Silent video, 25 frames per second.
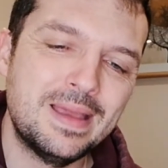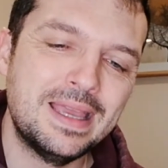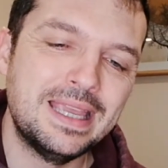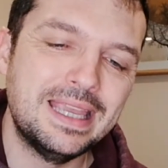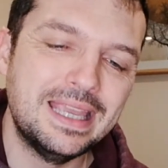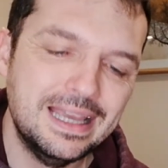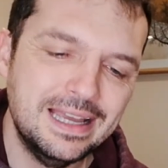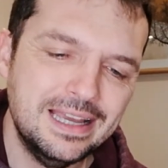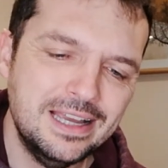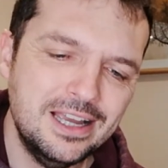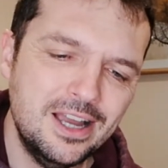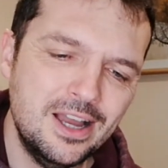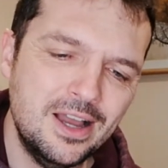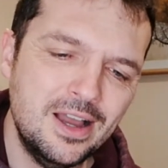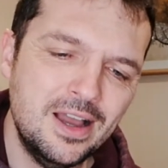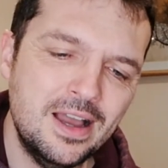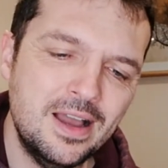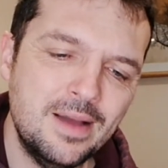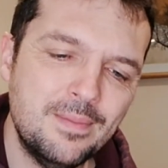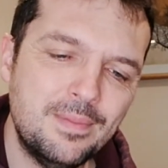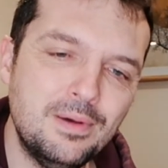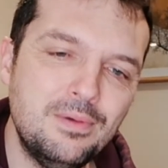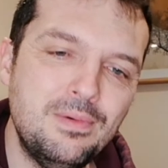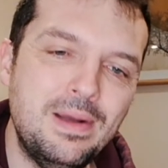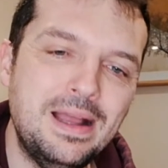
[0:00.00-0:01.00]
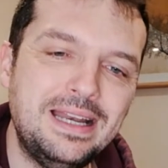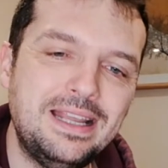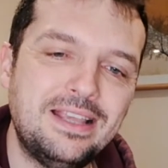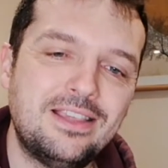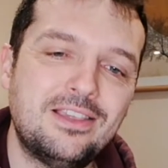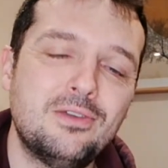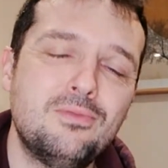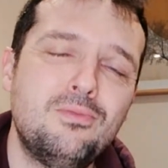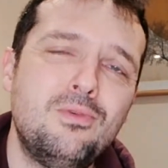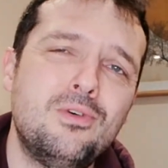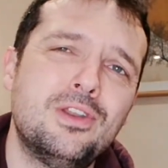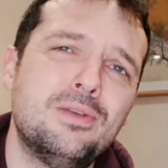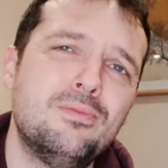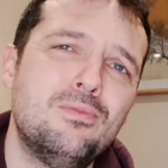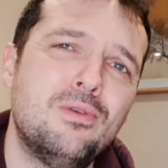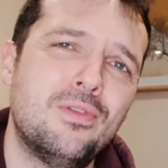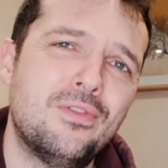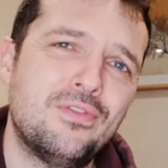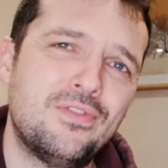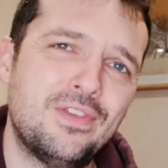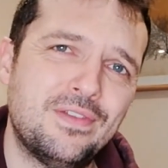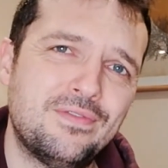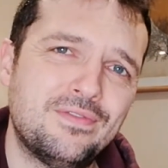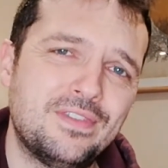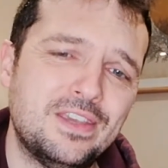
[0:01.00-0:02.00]
me. But when it's a 1 in
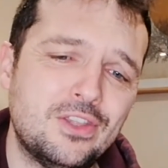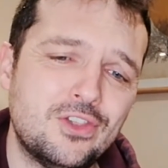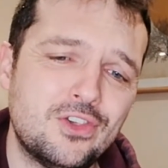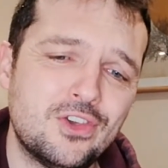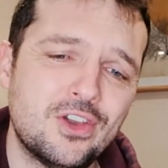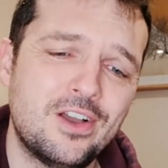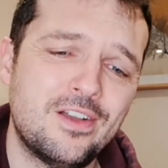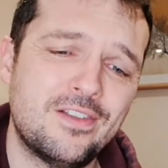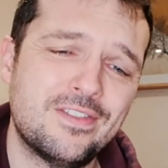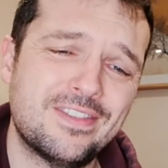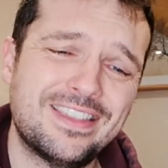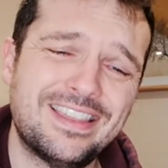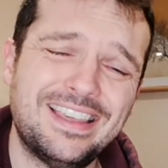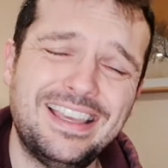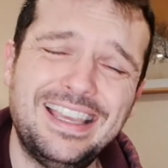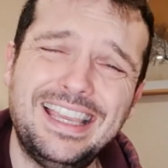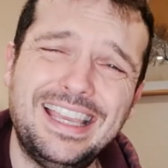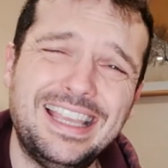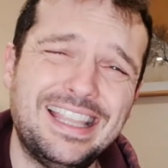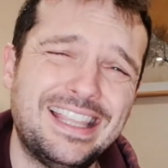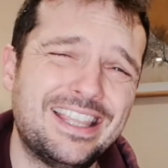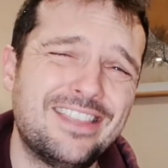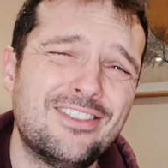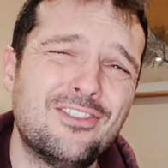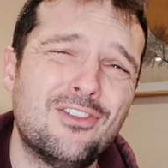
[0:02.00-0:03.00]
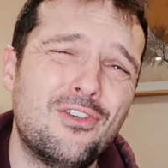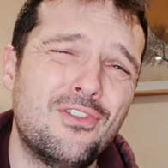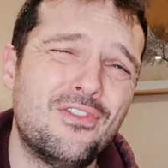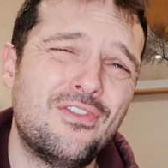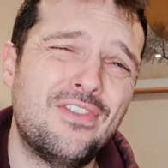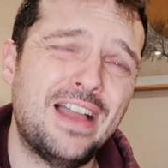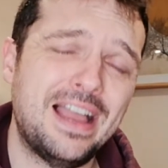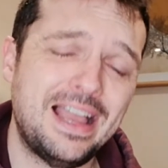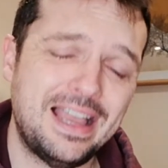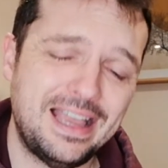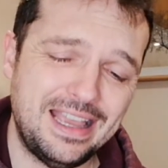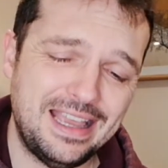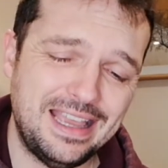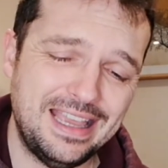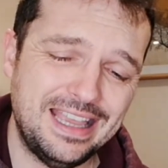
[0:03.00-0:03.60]
150 chance, it's not that